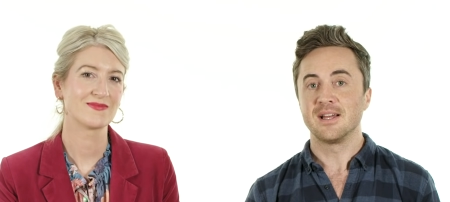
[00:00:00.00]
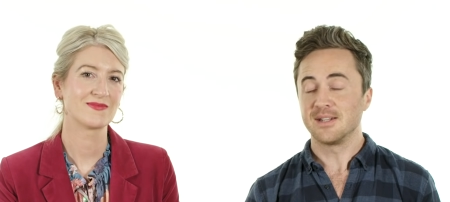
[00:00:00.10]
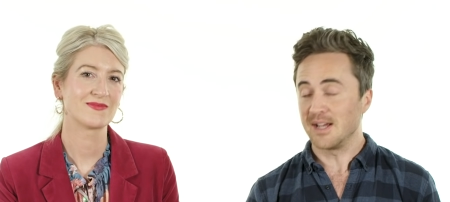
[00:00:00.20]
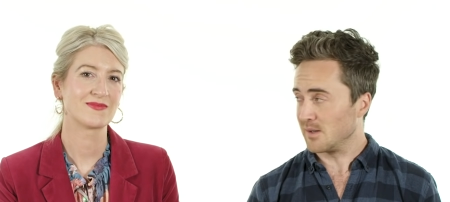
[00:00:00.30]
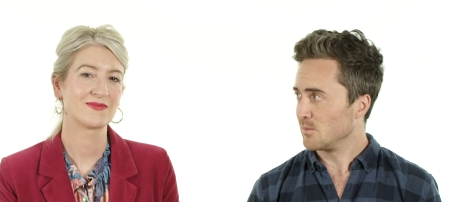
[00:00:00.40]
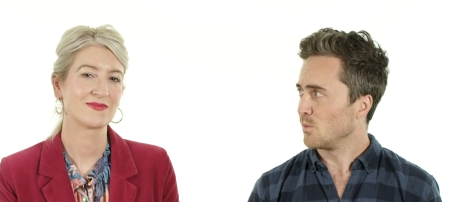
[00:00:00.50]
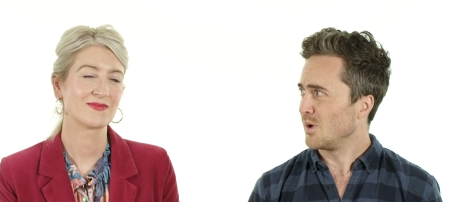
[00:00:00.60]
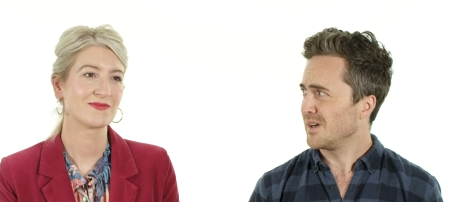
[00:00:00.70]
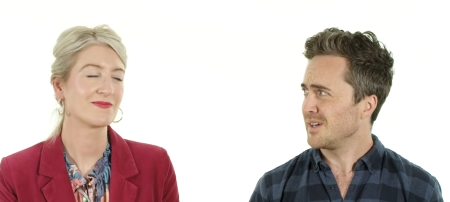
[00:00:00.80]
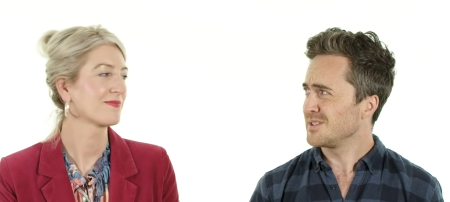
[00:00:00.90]
Speaker 1: Now,
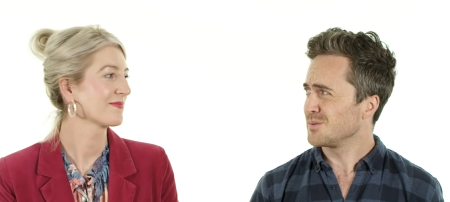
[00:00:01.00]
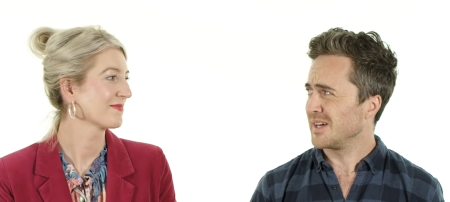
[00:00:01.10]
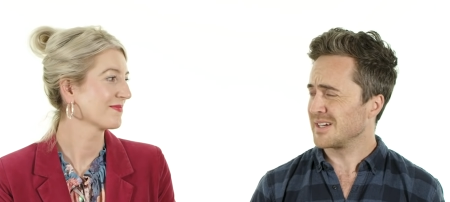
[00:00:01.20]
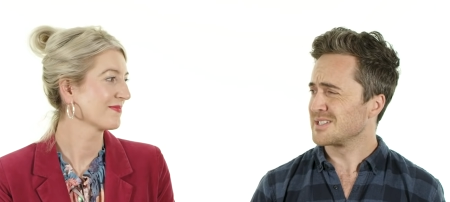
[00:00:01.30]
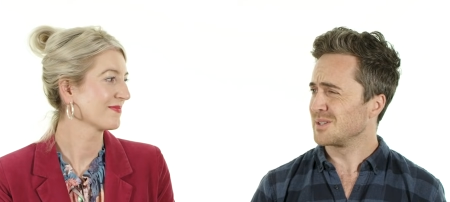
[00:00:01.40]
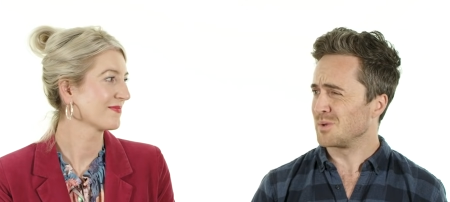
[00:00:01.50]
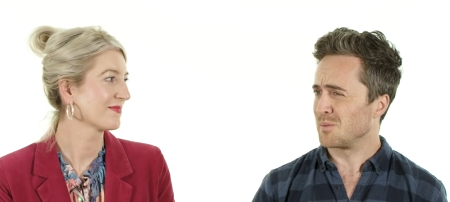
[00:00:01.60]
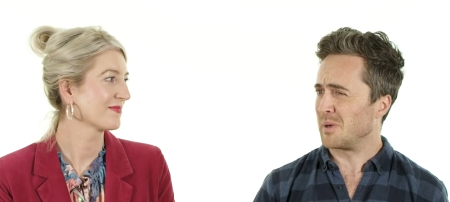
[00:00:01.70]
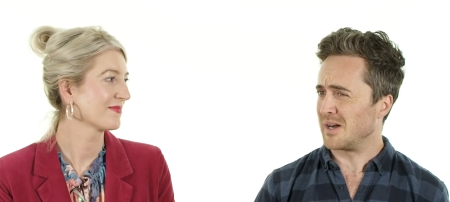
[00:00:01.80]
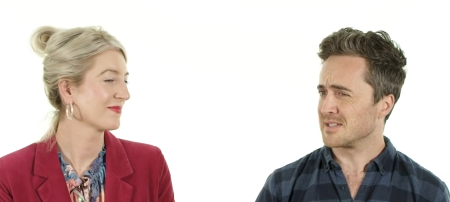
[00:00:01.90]
why do I actually
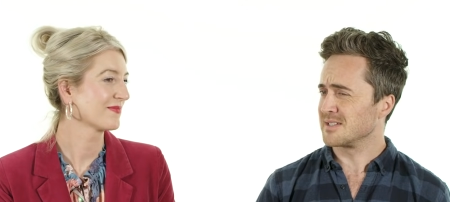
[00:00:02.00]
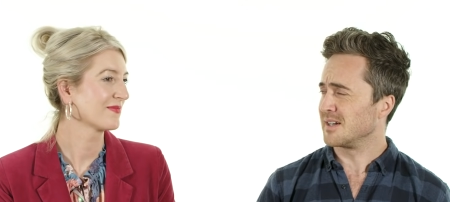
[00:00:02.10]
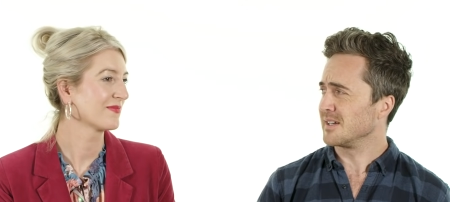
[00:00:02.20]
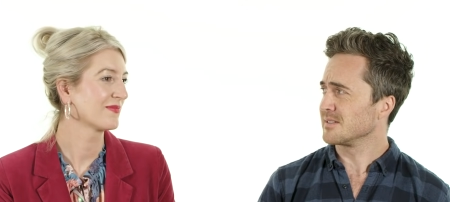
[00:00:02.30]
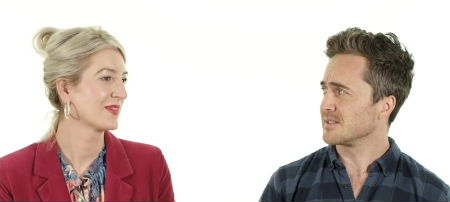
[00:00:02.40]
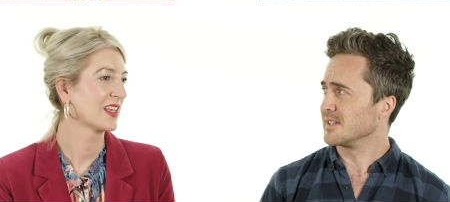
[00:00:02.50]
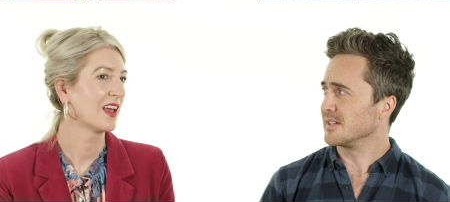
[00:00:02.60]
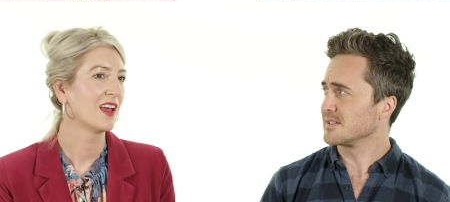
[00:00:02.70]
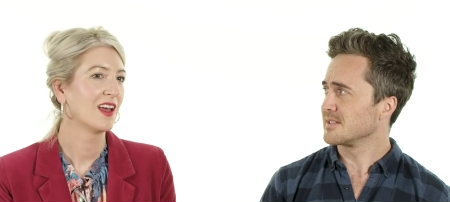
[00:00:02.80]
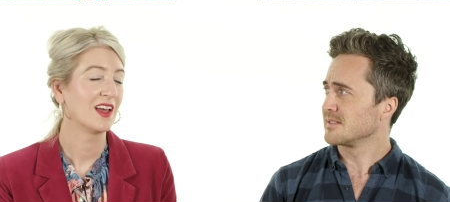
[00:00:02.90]
wanna pass an IELTS
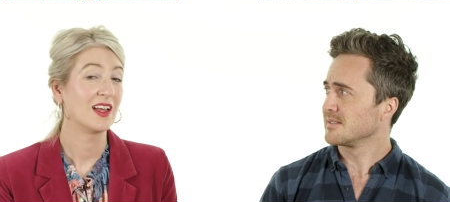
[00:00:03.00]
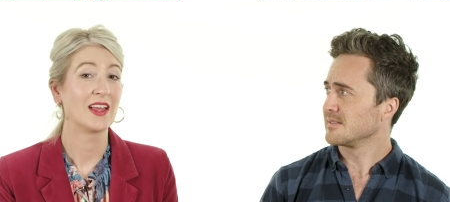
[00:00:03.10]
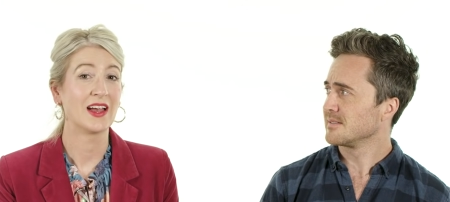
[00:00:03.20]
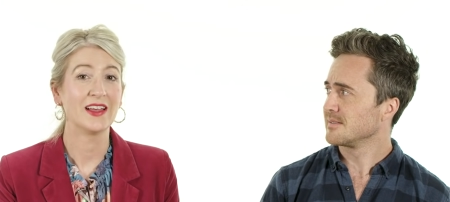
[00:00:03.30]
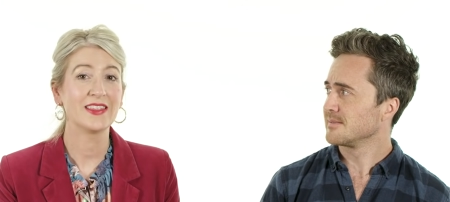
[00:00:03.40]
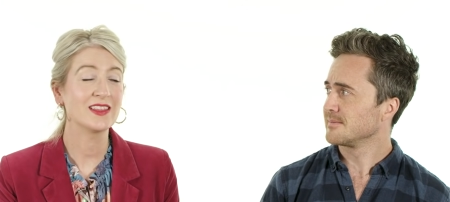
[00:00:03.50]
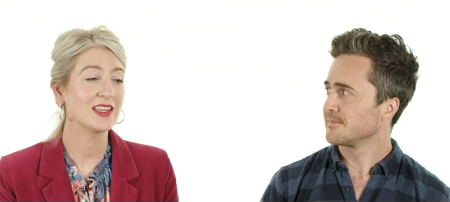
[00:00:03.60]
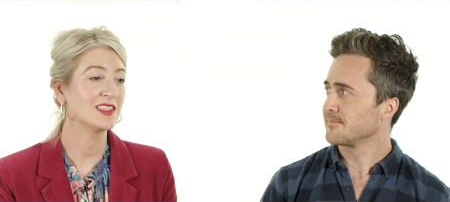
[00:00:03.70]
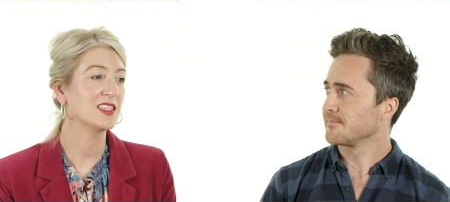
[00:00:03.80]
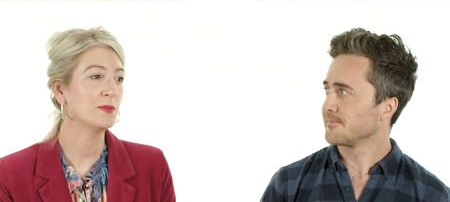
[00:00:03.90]
test? Yeah,
Speaker 2: I think
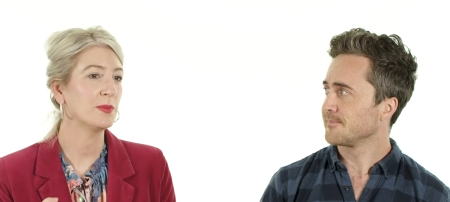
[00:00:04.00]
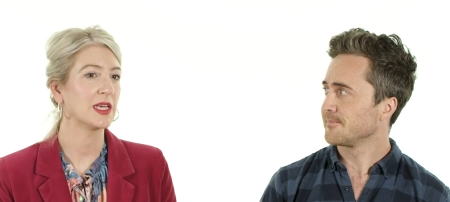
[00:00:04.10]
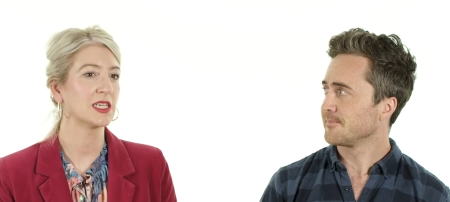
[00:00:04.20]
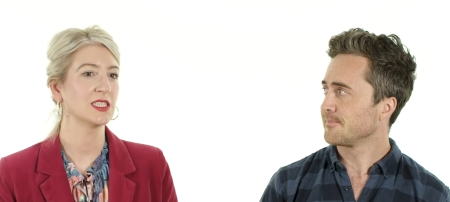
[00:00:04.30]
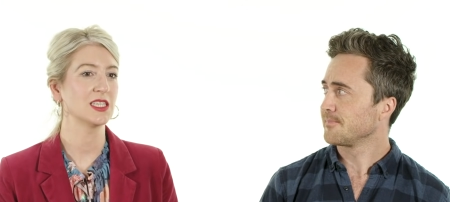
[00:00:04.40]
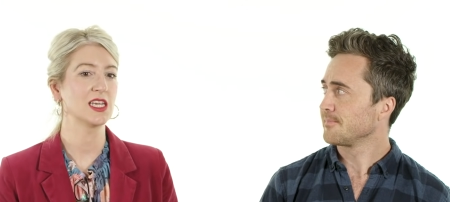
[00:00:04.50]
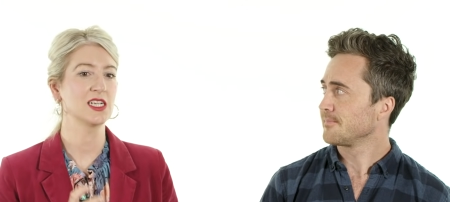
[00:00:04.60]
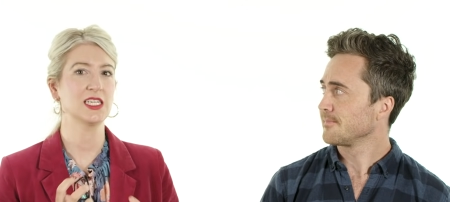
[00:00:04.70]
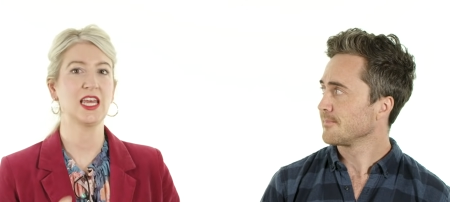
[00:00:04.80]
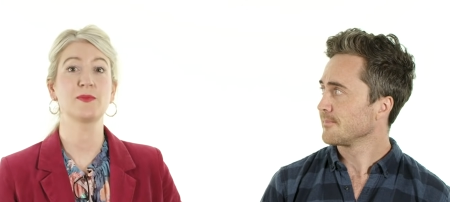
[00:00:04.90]
that's the biggest
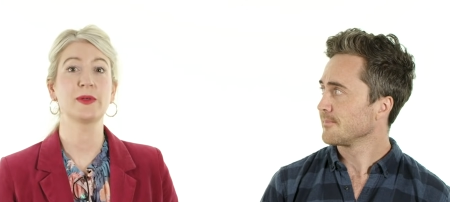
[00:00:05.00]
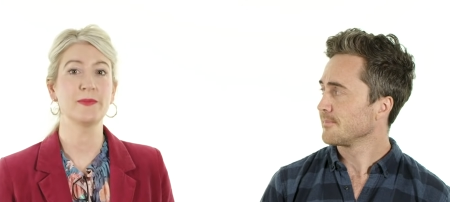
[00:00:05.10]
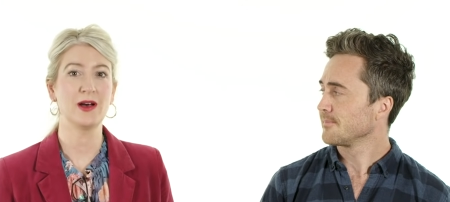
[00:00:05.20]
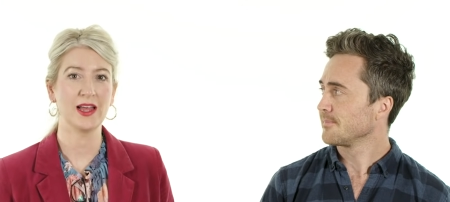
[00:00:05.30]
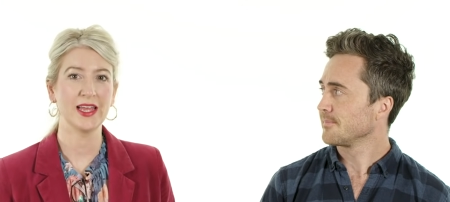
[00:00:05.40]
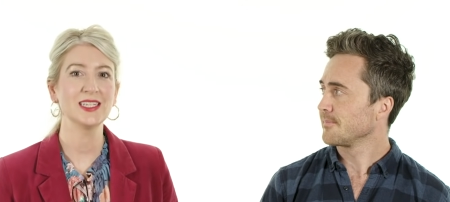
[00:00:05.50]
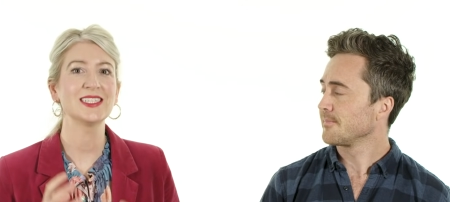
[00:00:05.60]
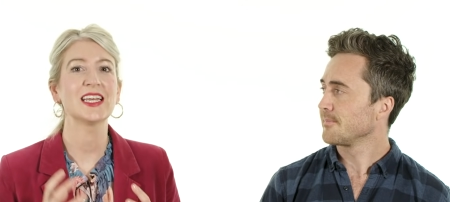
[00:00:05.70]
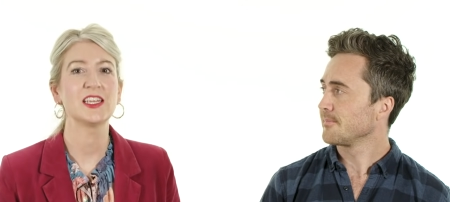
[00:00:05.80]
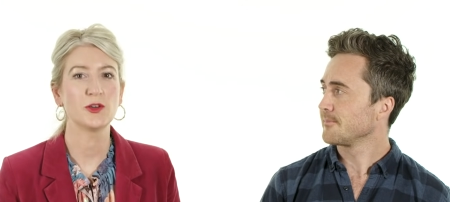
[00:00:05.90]
thing to keep in
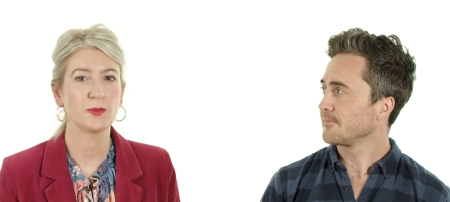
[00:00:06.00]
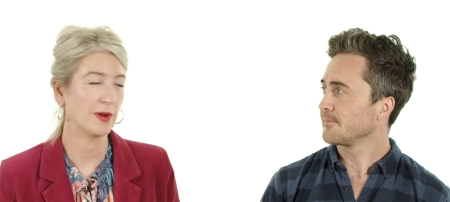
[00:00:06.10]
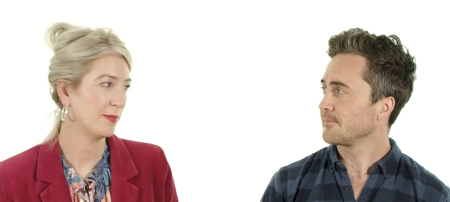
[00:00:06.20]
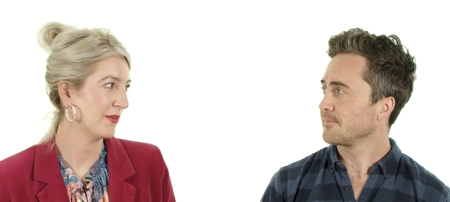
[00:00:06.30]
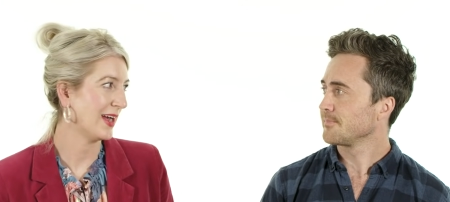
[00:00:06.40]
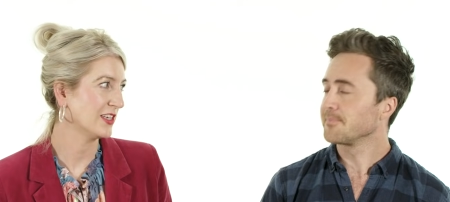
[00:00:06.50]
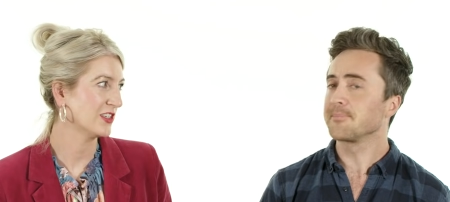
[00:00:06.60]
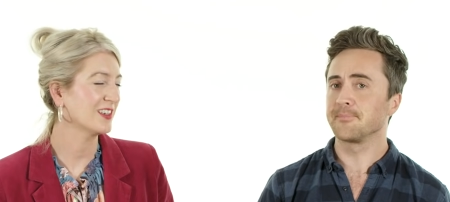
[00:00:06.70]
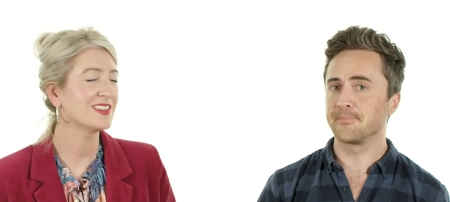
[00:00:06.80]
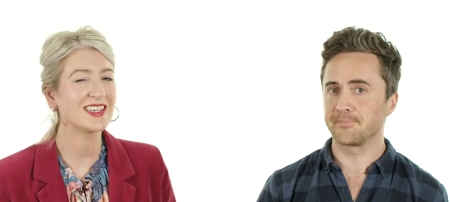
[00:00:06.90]
mind in your
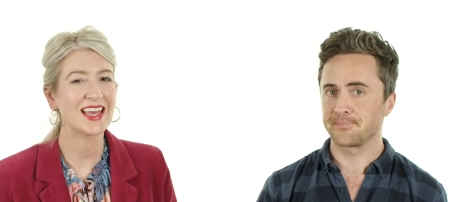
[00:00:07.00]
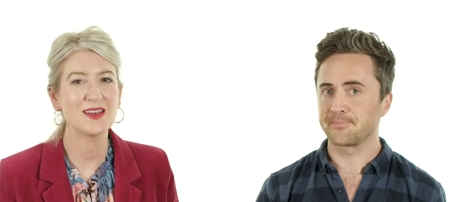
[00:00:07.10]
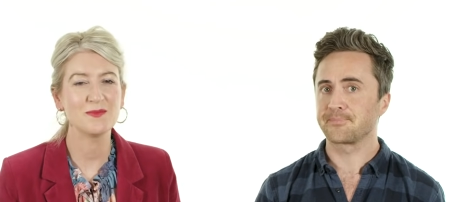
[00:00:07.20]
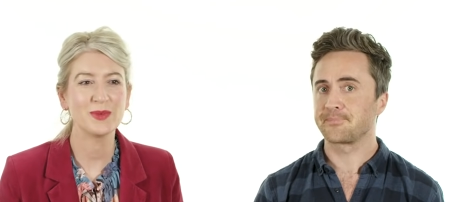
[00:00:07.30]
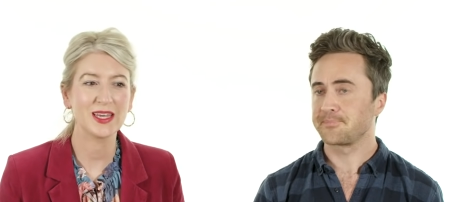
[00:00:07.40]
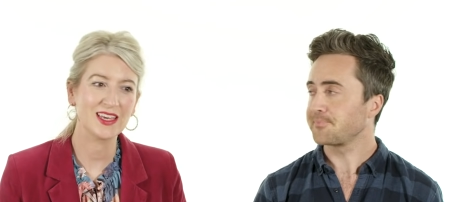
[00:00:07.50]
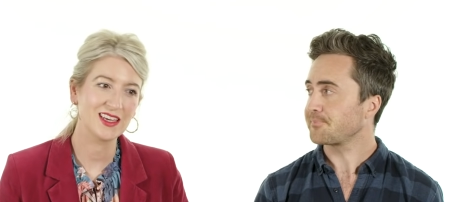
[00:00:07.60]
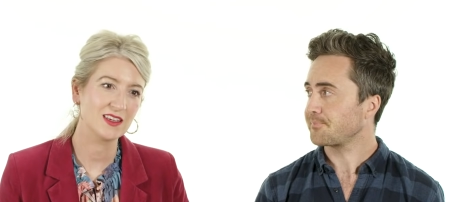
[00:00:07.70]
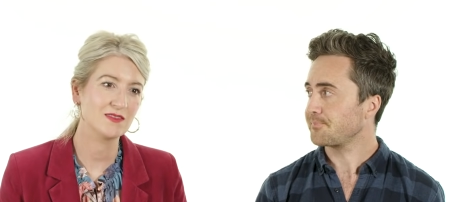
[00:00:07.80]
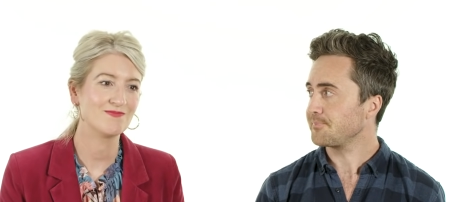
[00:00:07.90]
preparation because mm. it hmm. can
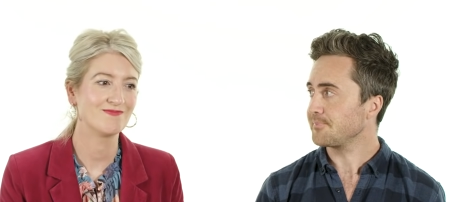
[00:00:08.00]
be